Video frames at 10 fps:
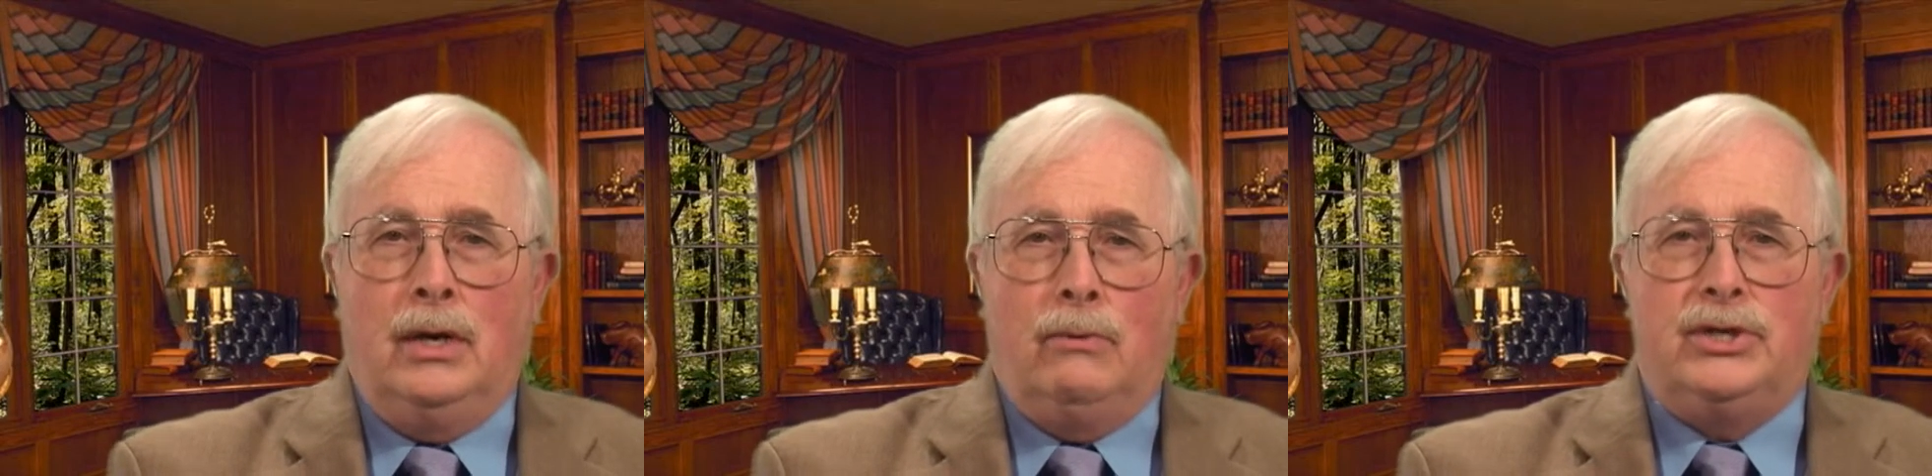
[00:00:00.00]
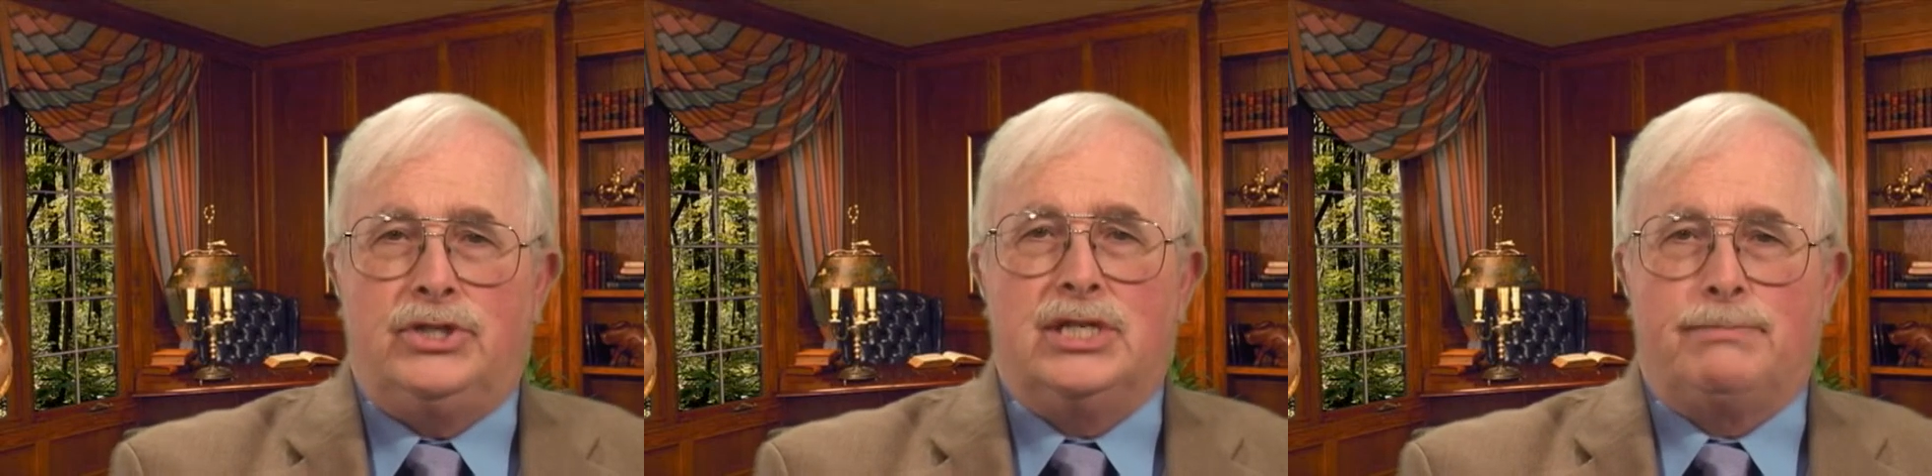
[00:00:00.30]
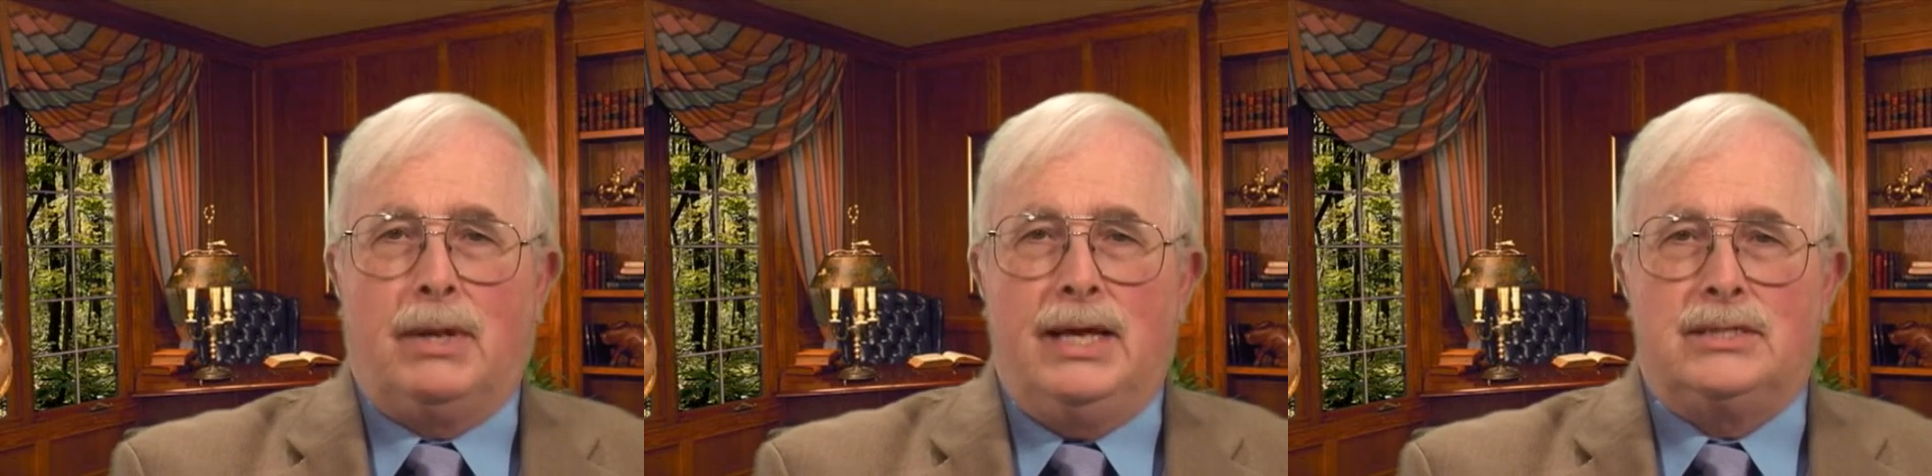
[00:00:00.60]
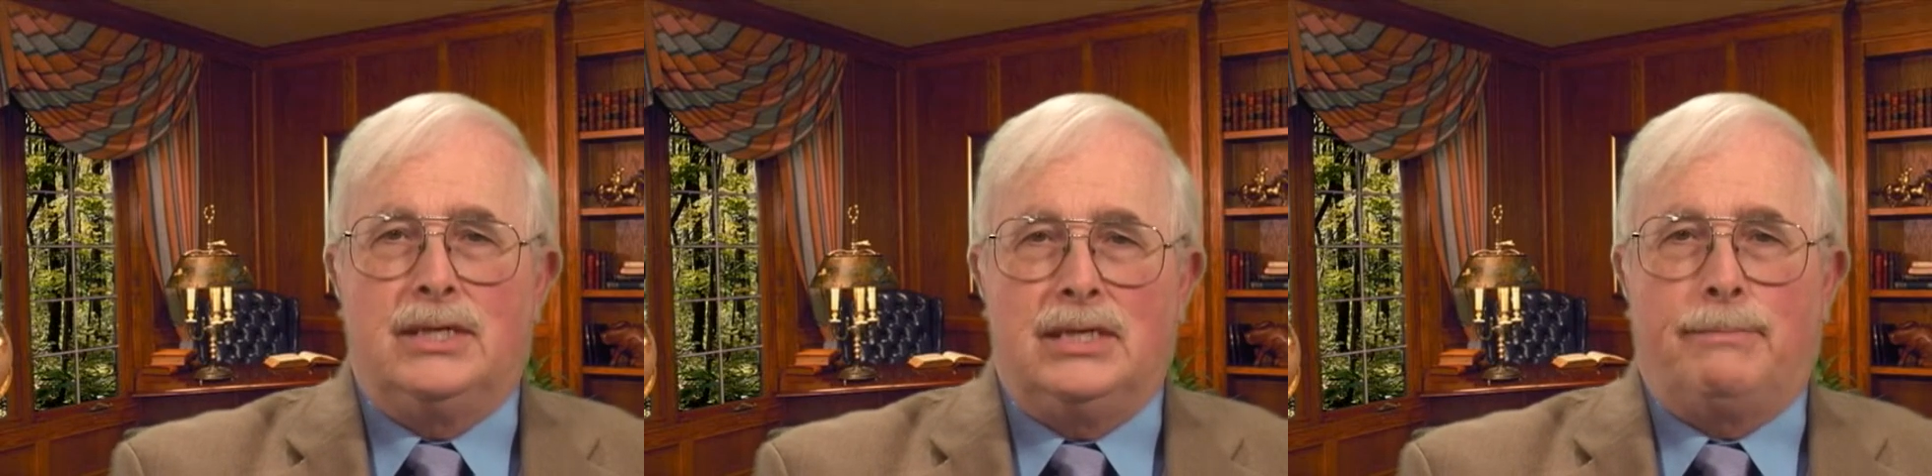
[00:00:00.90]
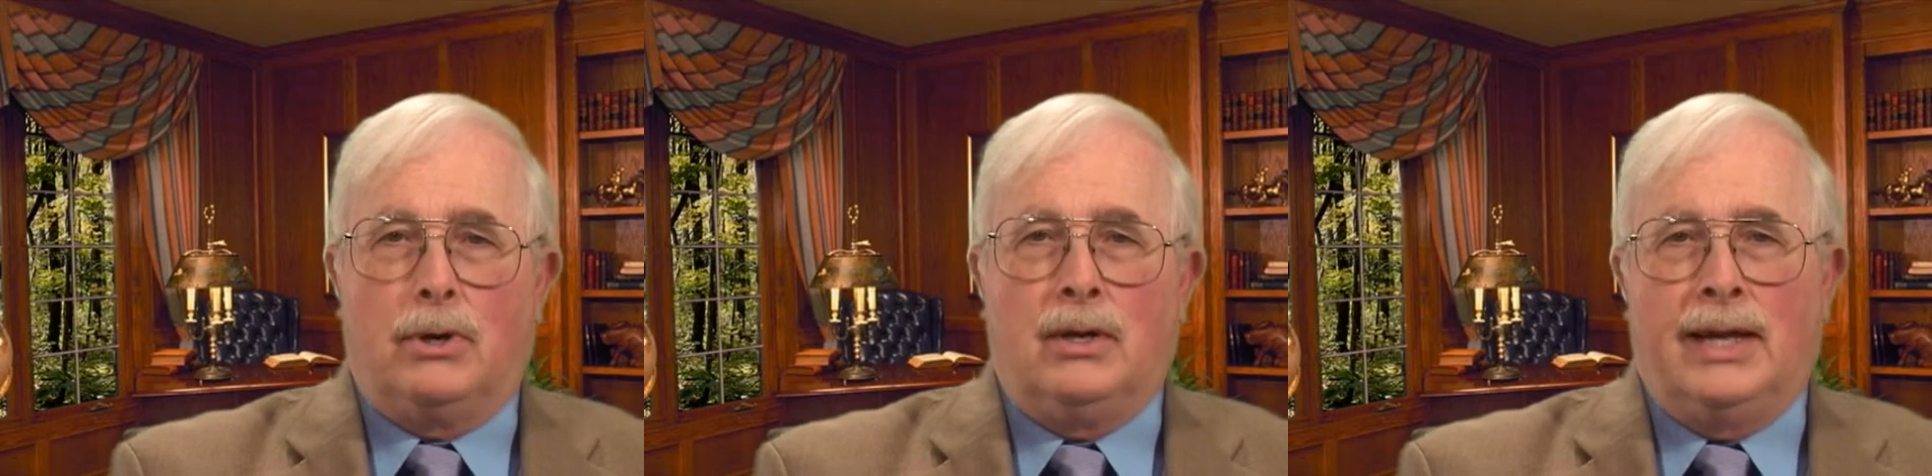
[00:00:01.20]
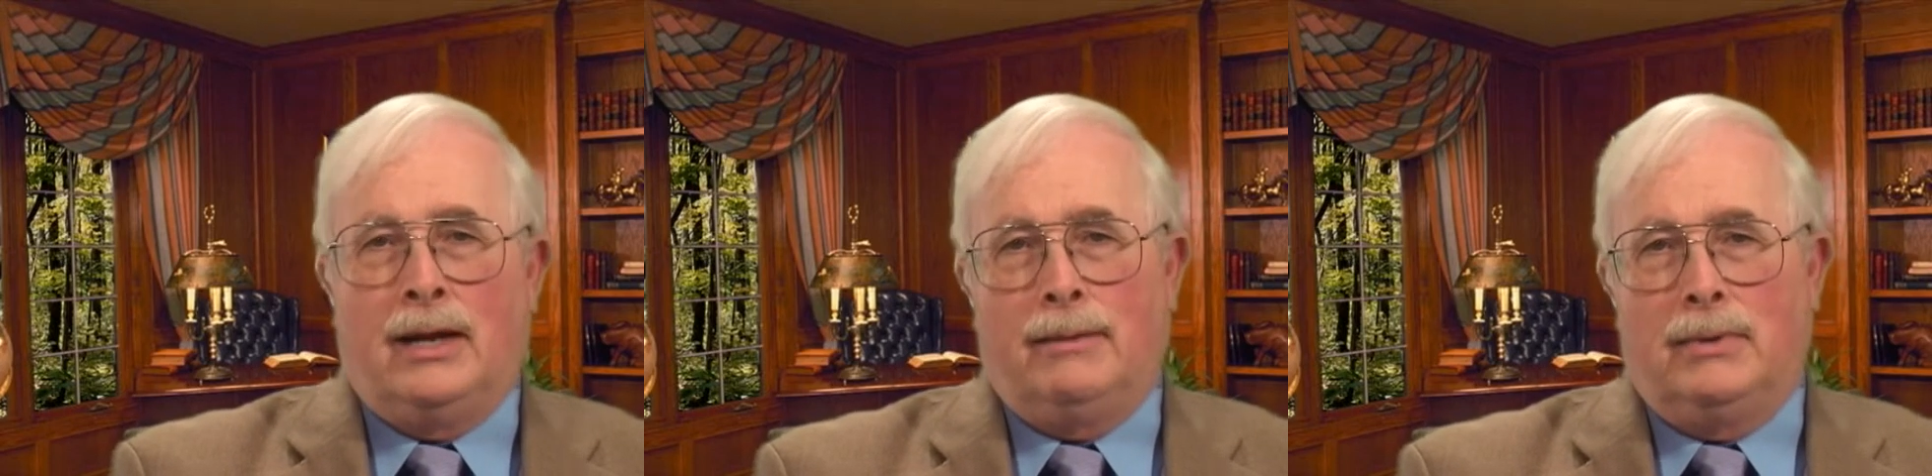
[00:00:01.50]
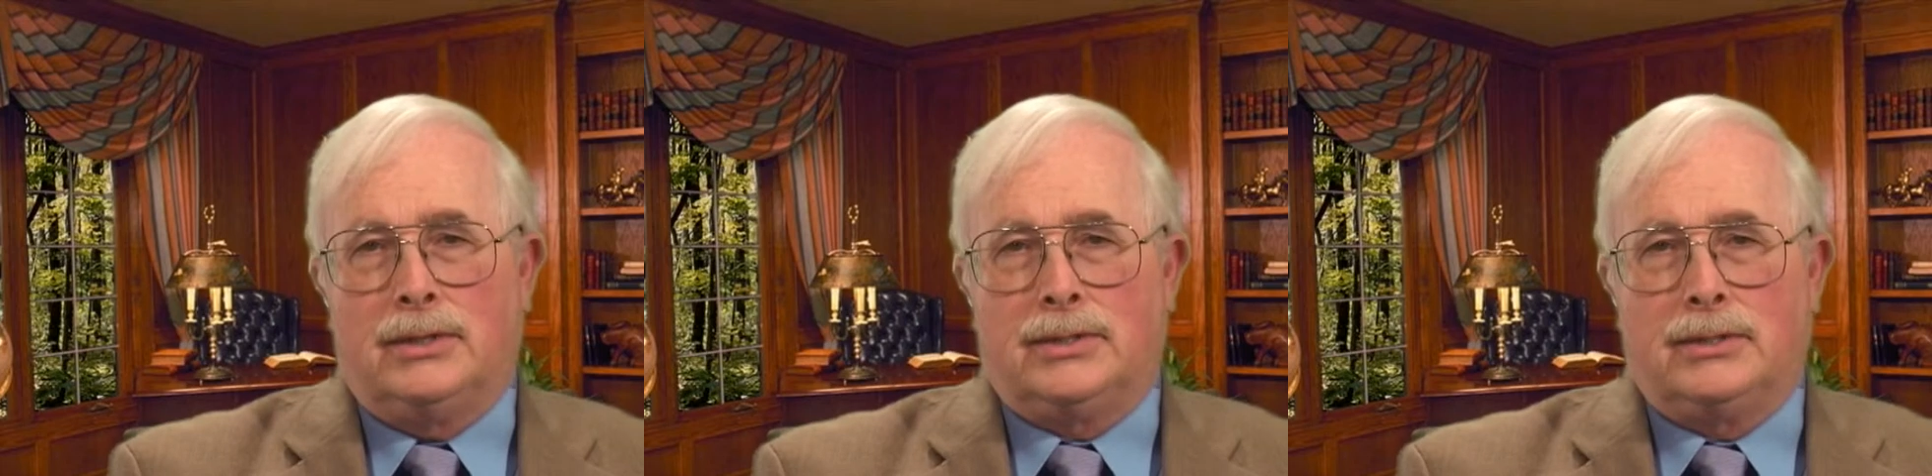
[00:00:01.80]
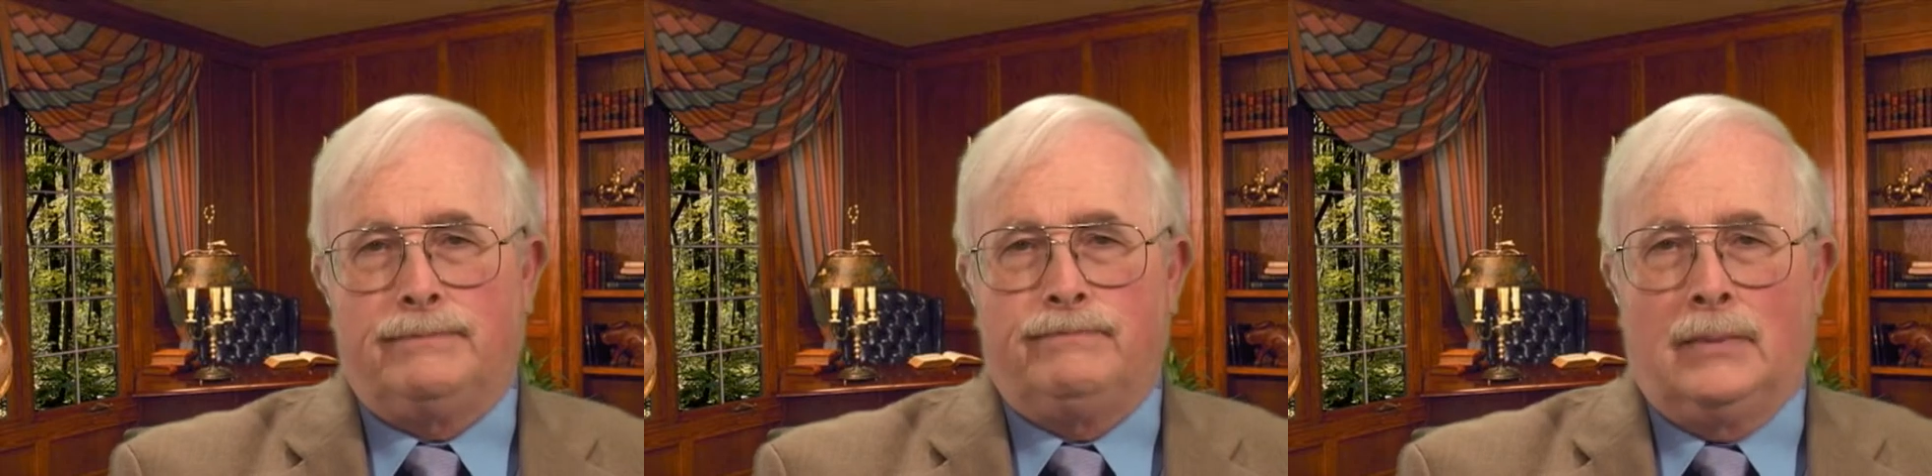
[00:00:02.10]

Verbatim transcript: which displays the typical elements.